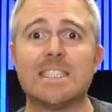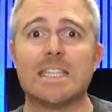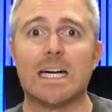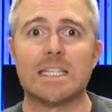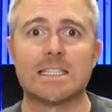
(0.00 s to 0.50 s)

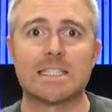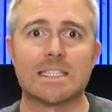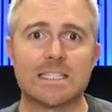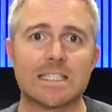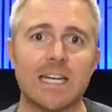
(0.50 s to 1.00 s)

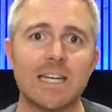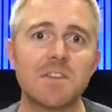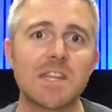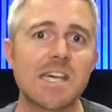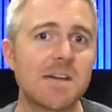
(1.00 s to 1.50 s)
Yikes. I didn't even
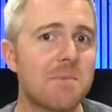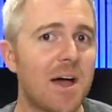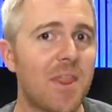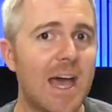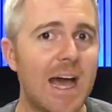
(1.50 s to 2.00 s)
think
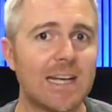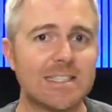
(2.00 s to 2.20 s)
about that.